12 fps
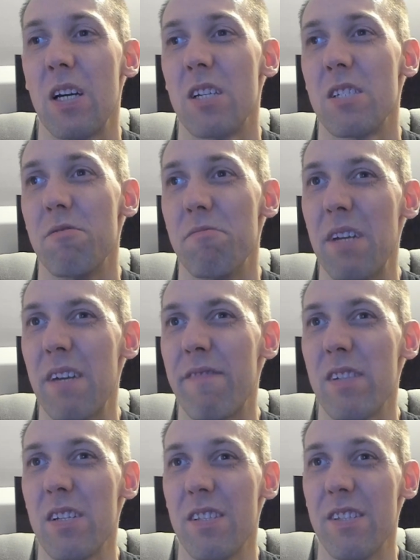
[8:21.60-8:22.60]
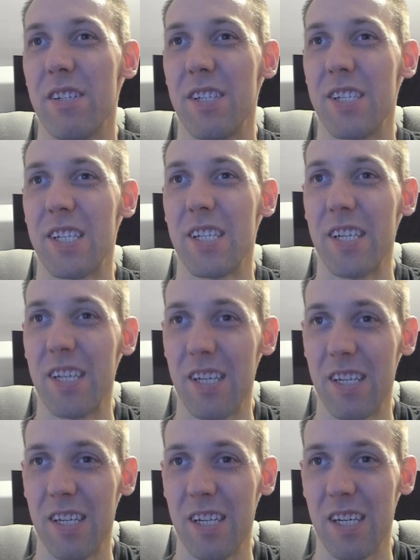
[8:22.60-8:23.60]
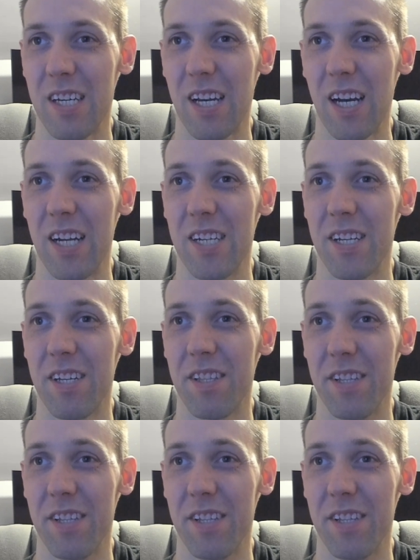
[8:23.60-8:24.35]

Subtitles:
you definitely see kind of